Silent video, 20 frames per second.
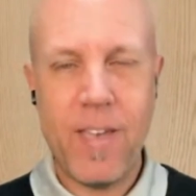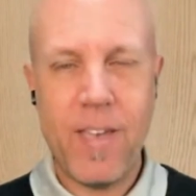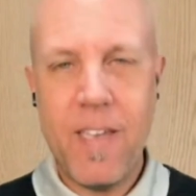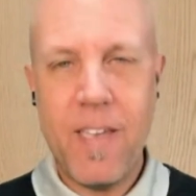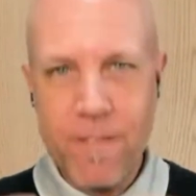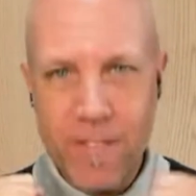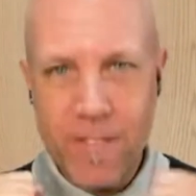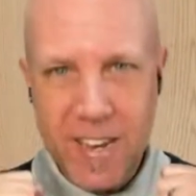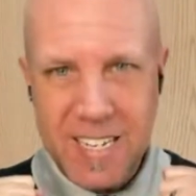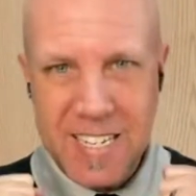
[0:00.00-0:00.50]
a
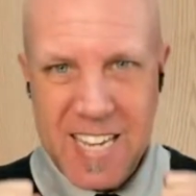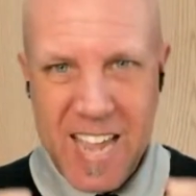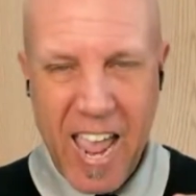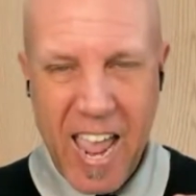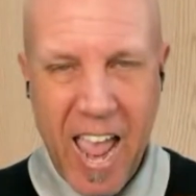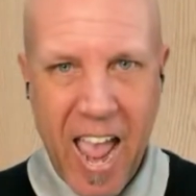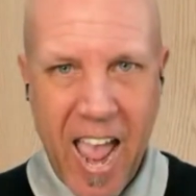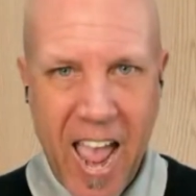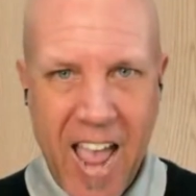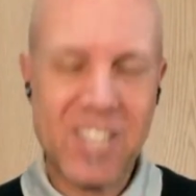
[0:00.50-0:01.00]

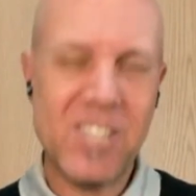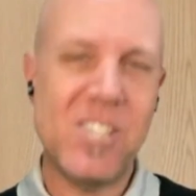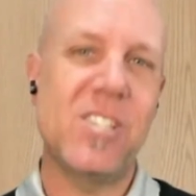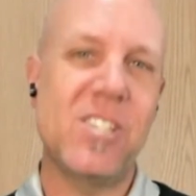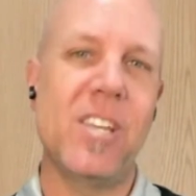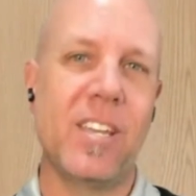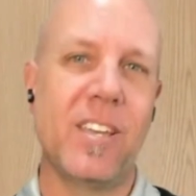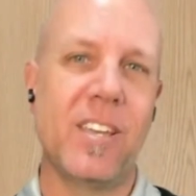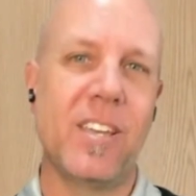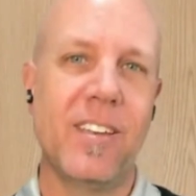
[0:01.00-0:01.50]

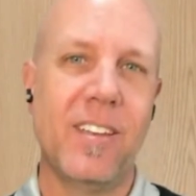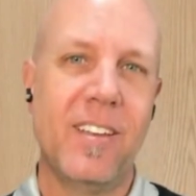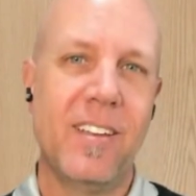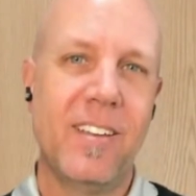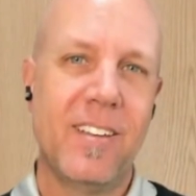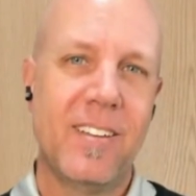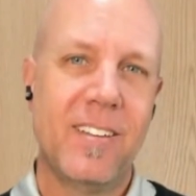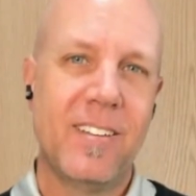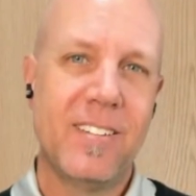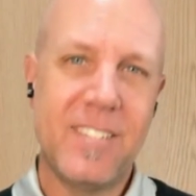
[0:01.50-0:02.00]
fantastic
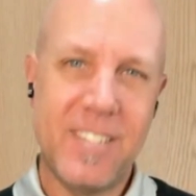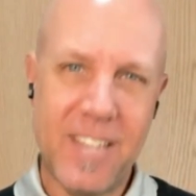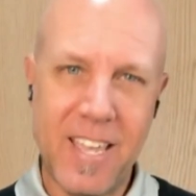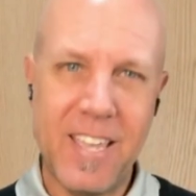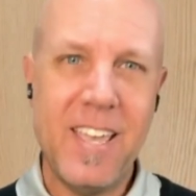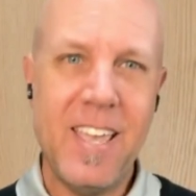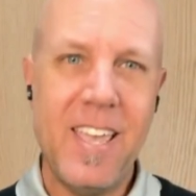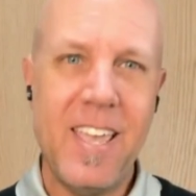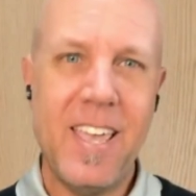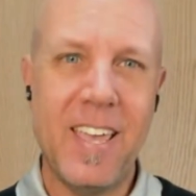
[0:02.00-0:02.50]

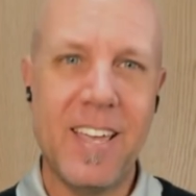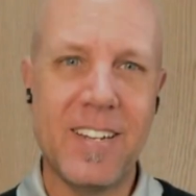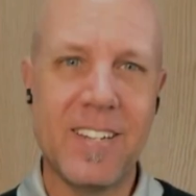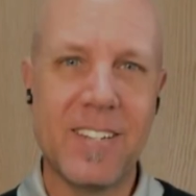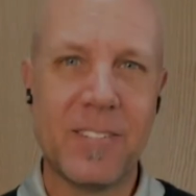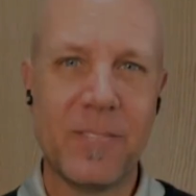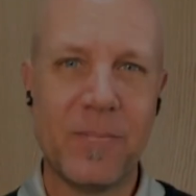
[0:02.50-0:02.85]
day ahead.